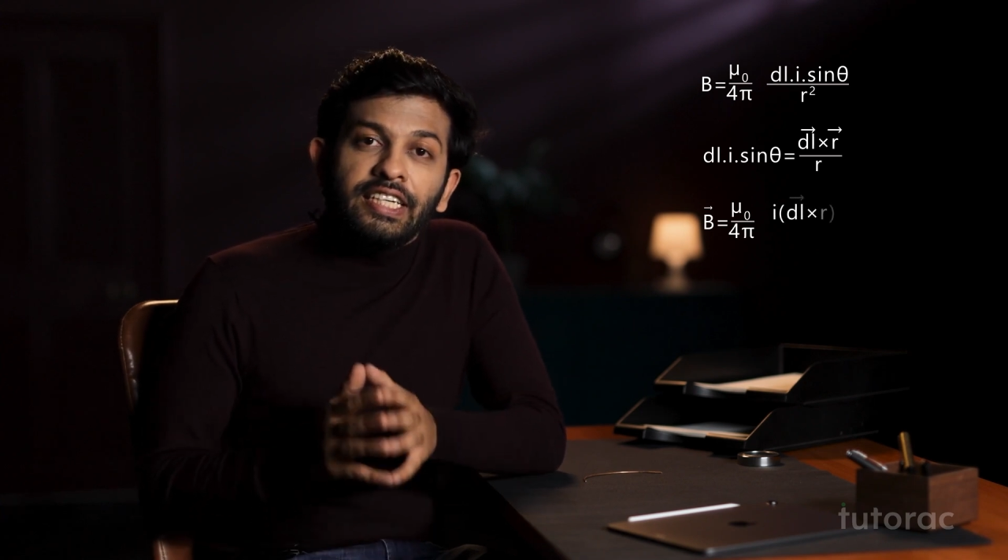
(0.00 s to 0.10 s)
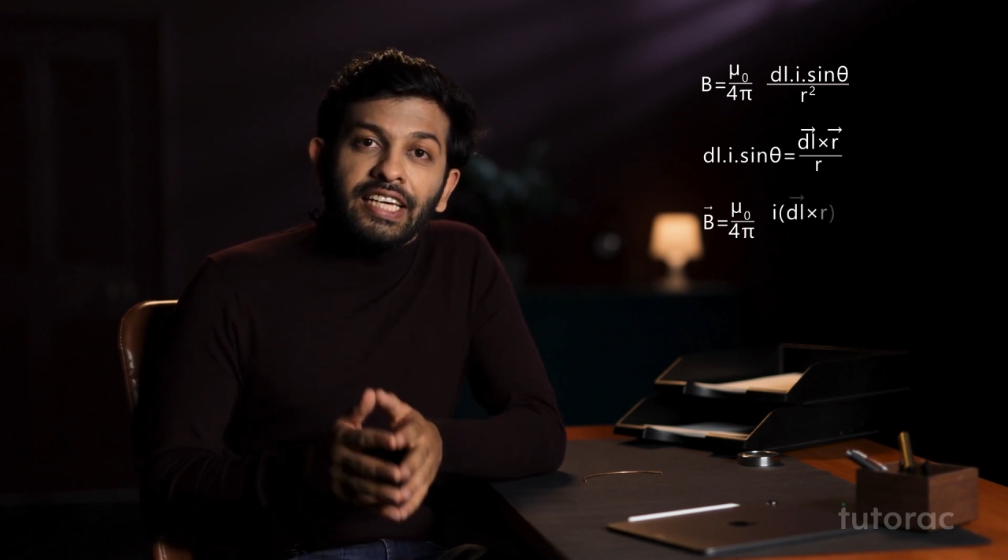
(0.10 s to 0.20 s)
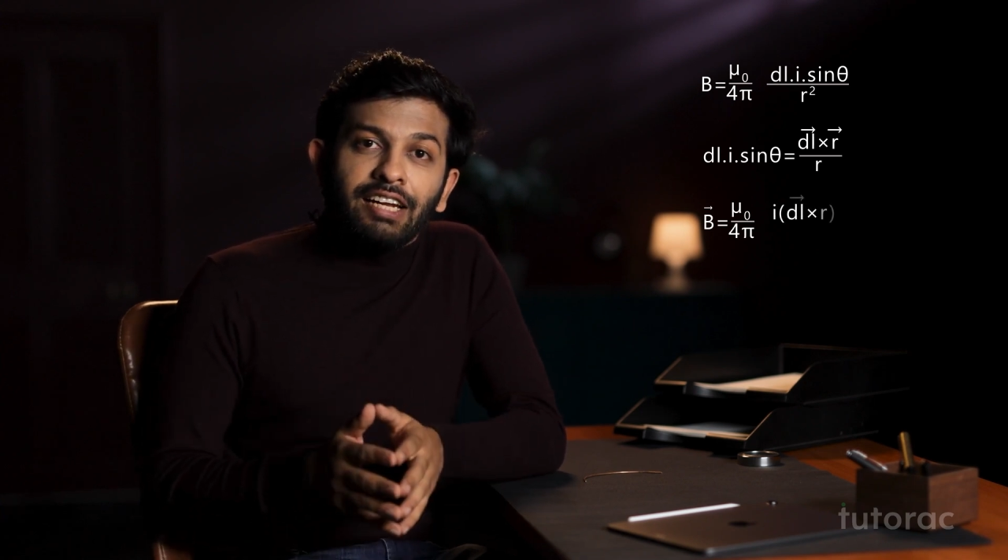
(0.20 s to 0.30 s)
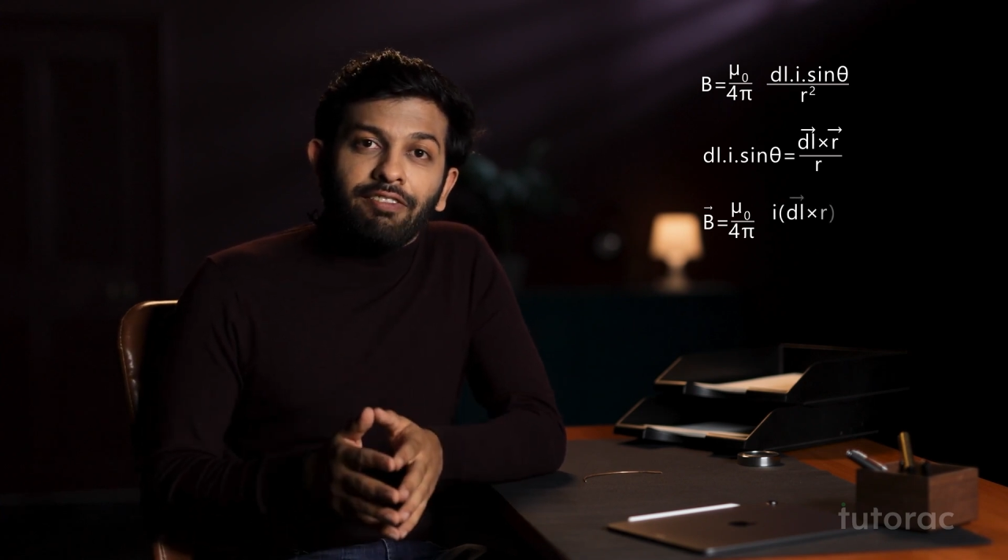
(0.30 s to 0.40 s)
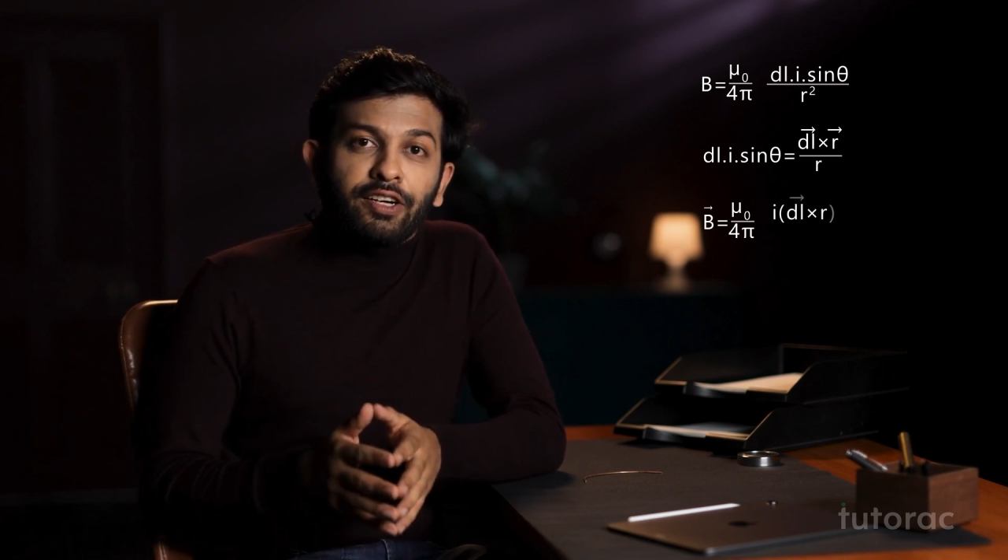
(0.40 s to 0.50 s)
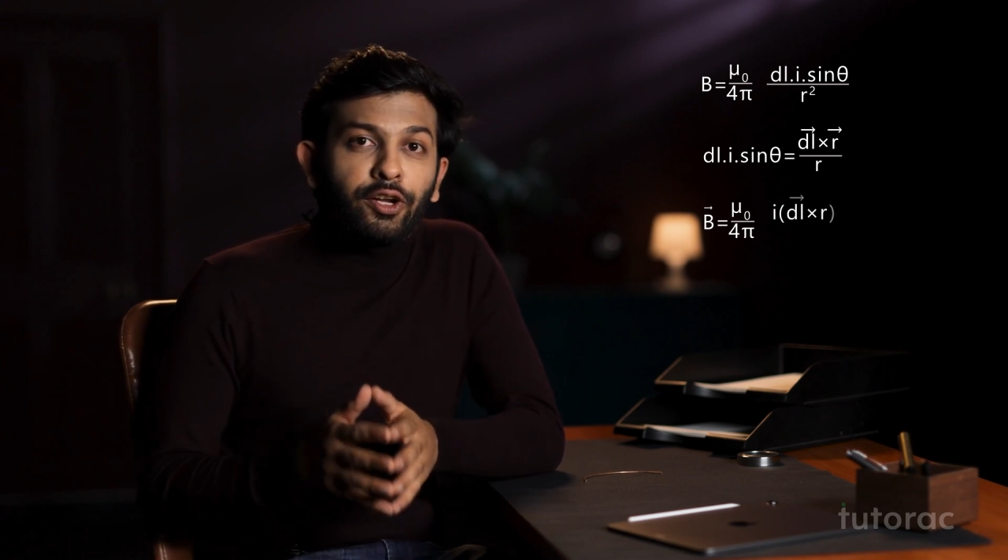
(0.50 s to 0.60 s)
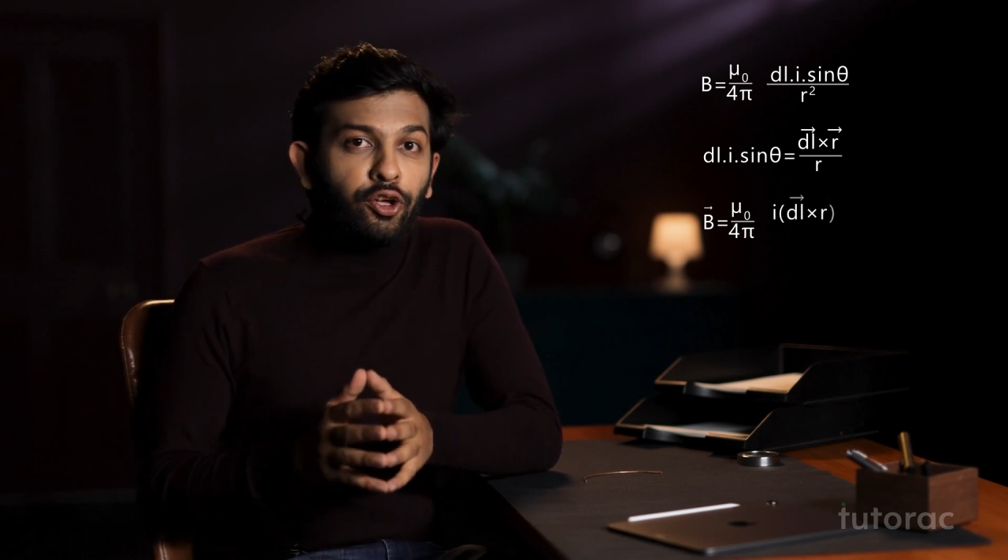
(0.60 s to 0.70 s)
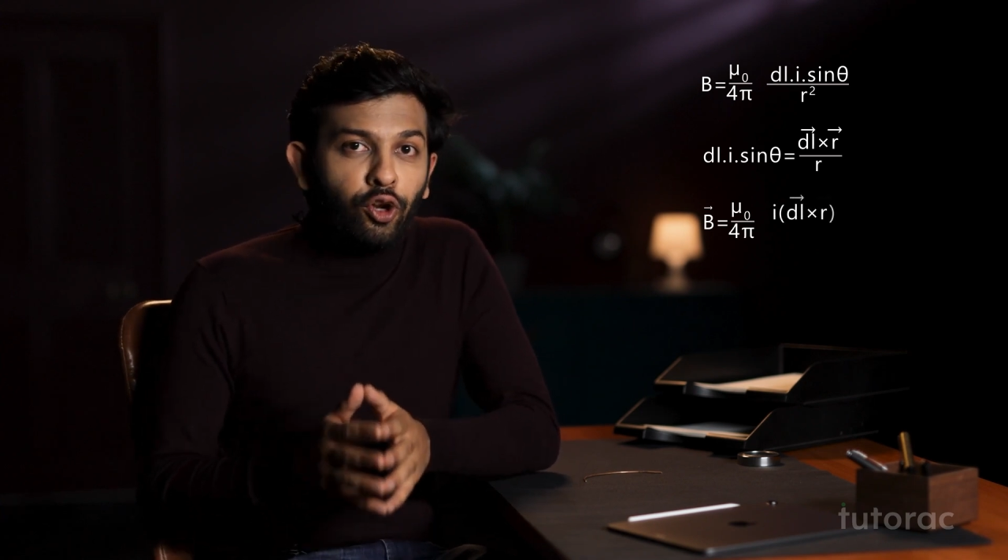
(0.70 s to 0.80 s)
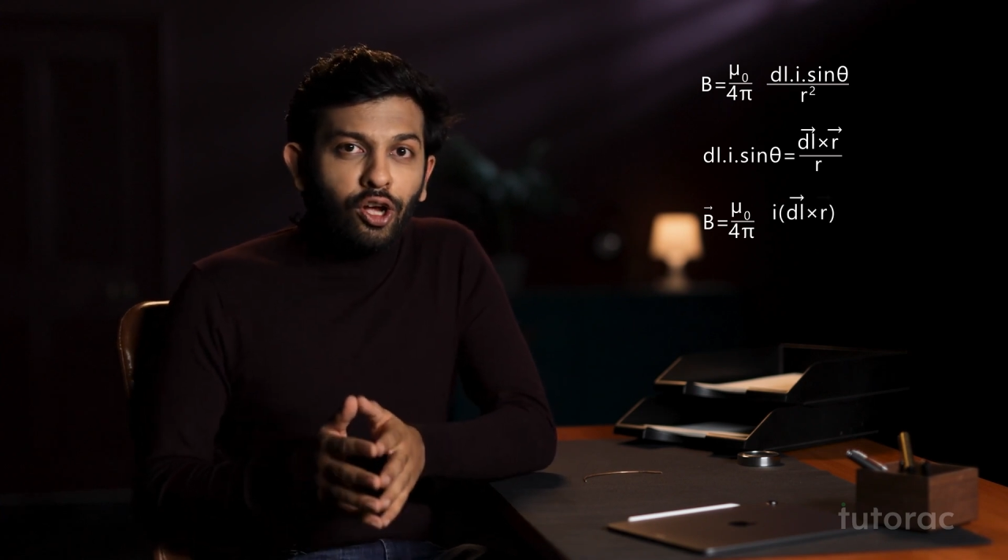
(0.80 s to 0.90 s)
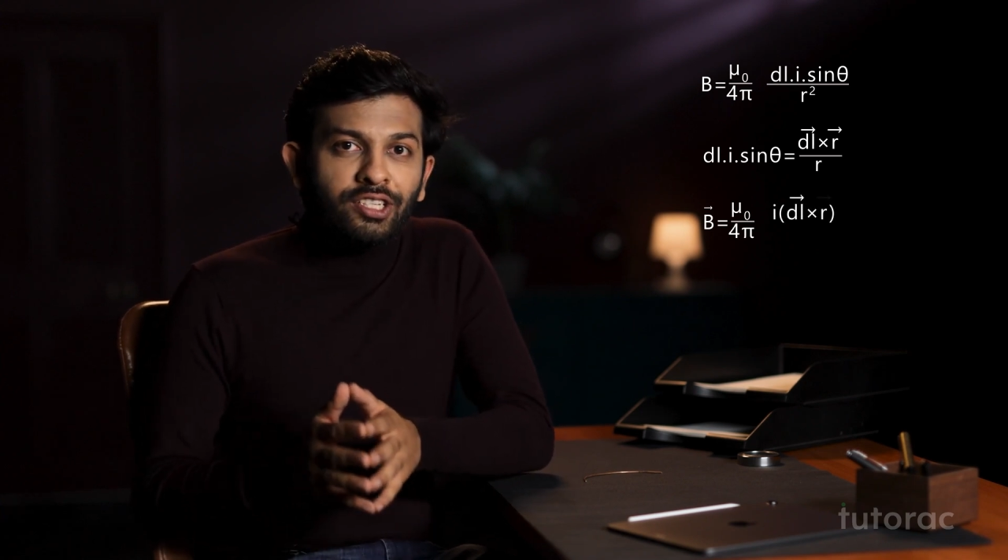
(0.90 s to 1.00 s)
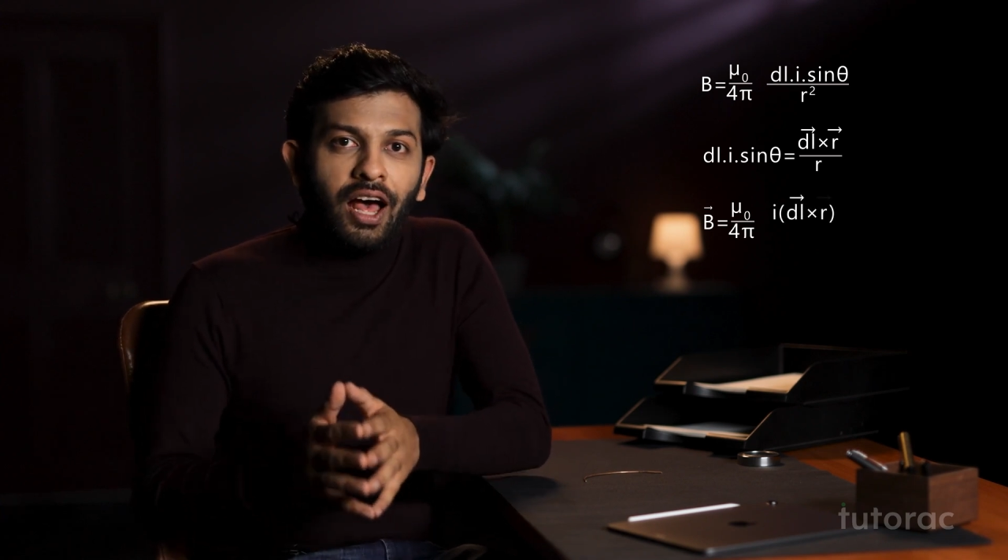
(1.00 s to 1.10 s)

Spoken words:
dl vector cross